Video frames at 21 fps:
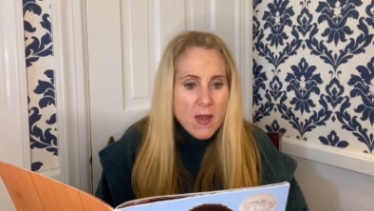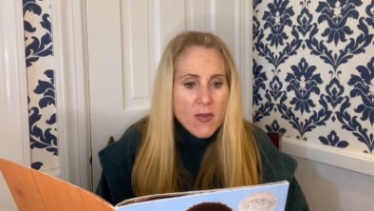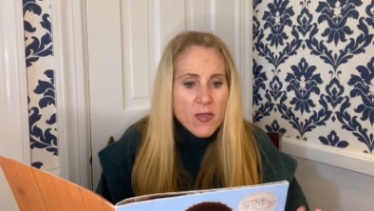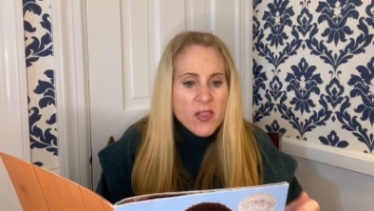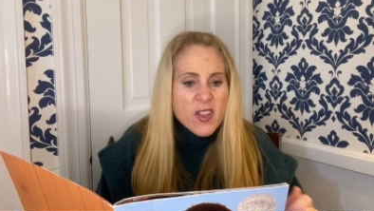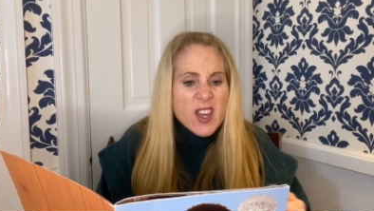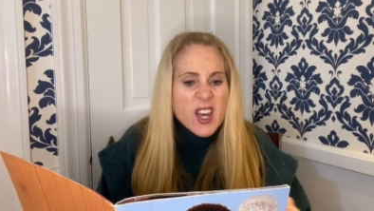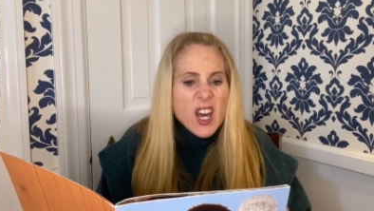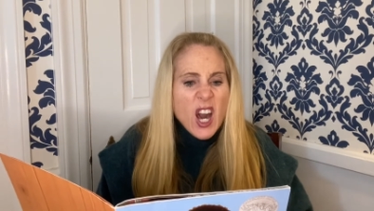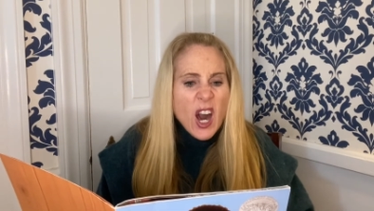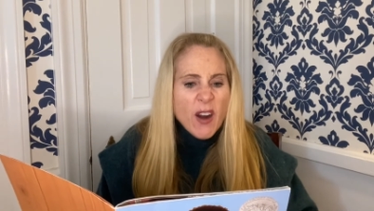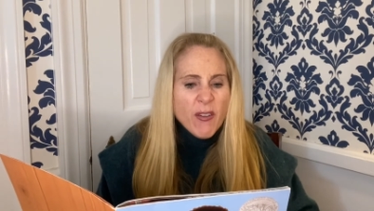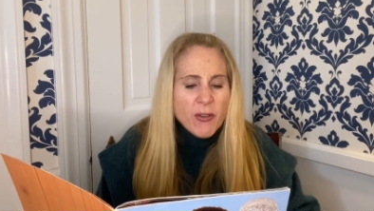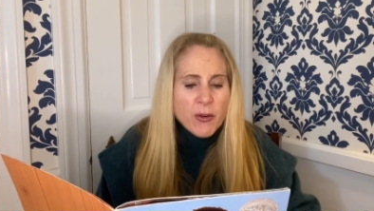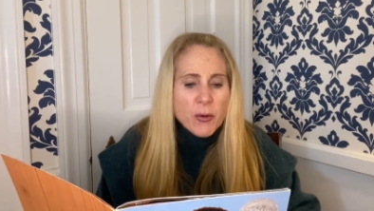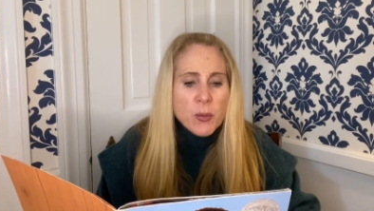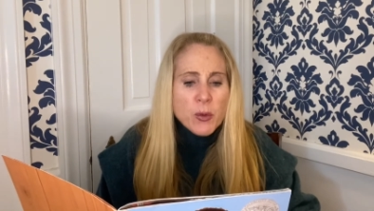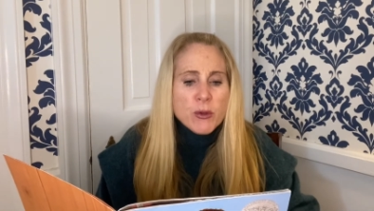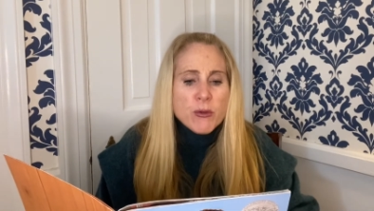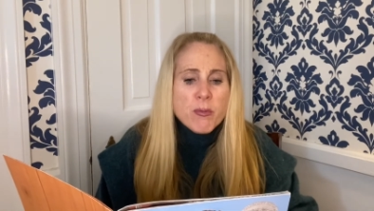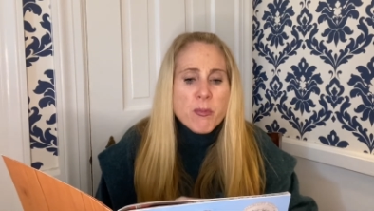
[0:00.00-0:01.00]
The cover
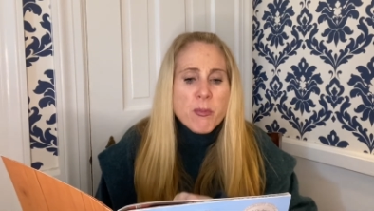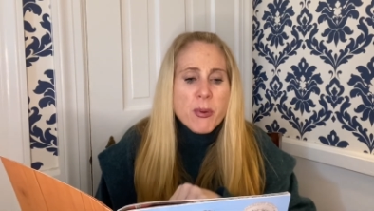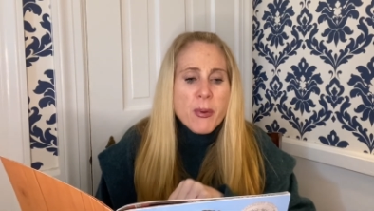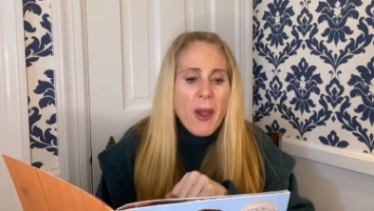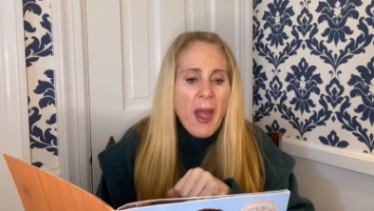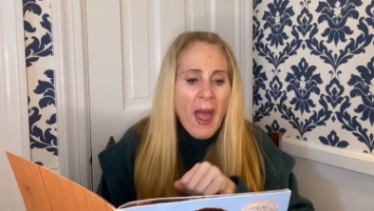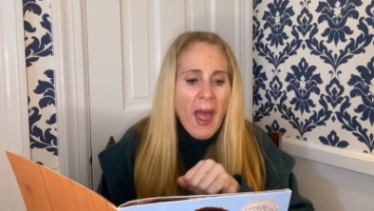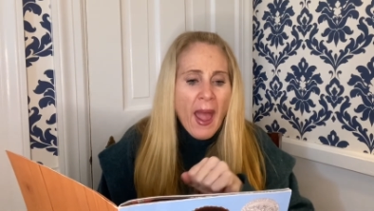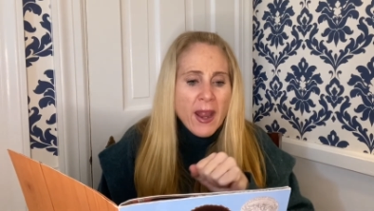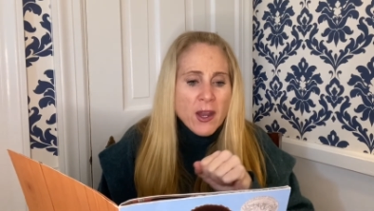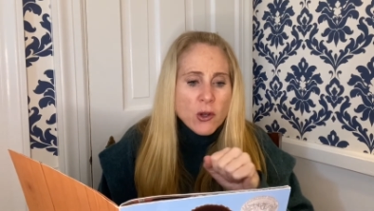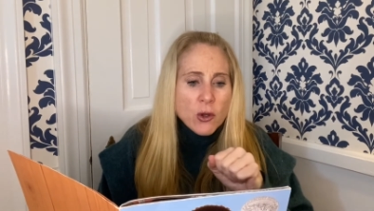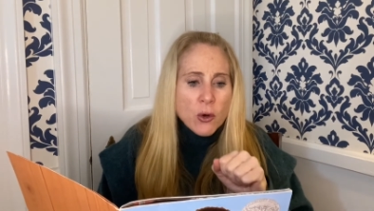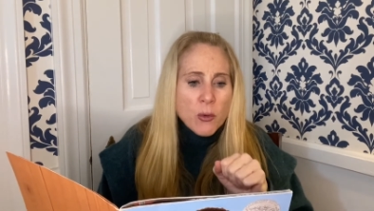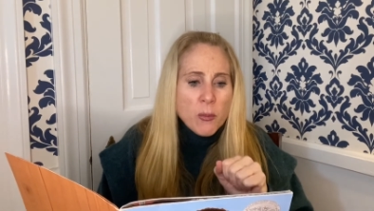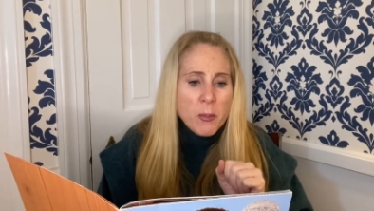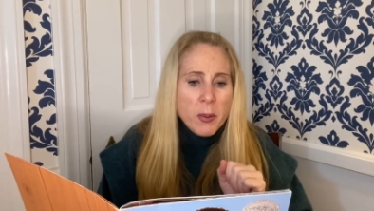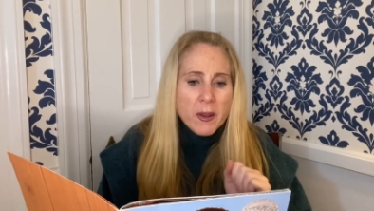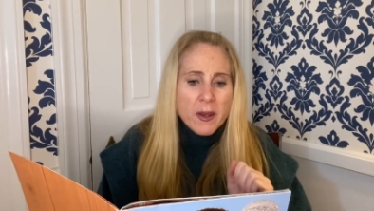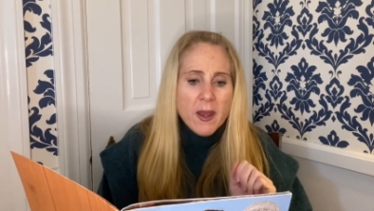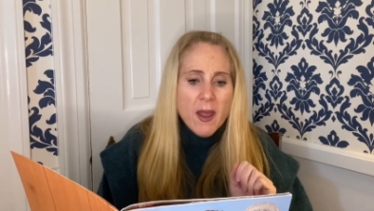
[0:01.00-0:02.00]
was pried
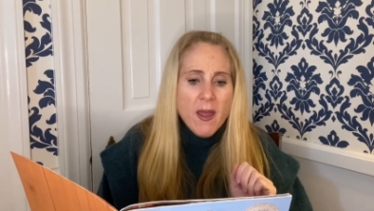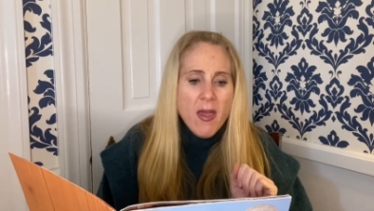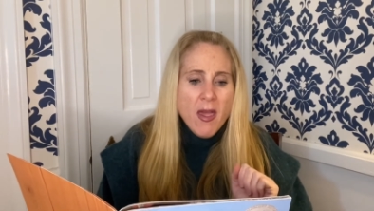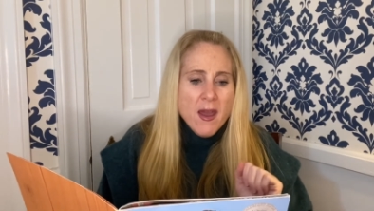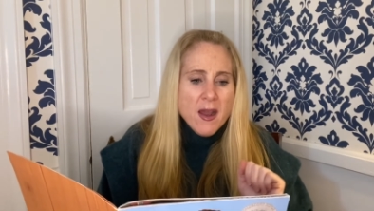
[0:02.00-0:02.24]
open.